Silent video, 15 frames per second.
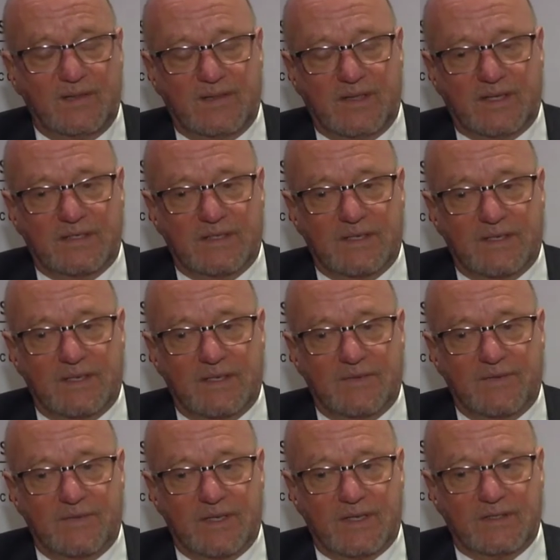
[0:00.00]
that
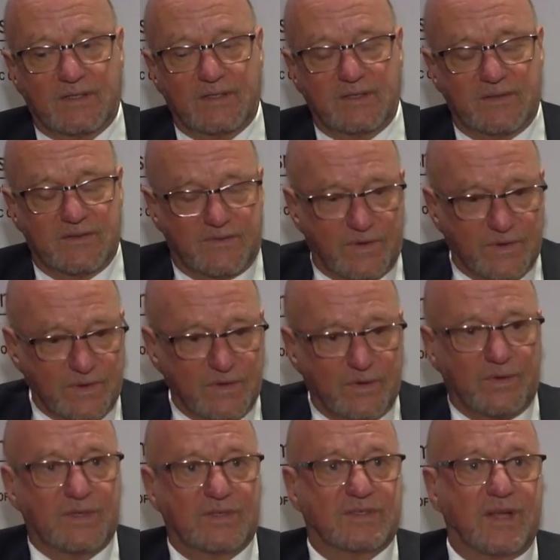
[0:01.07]
uh, that for
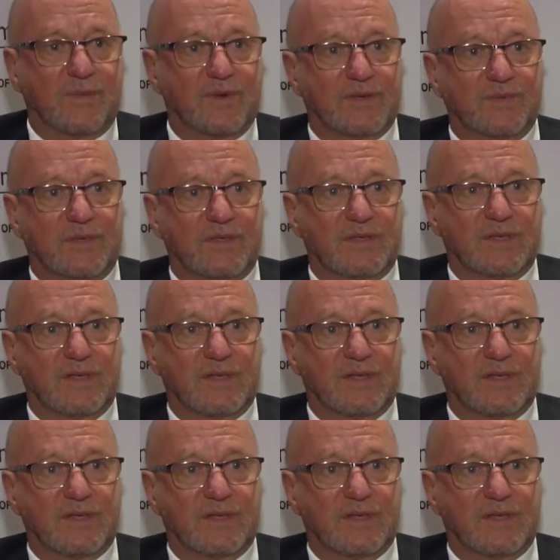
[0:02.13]
your establishment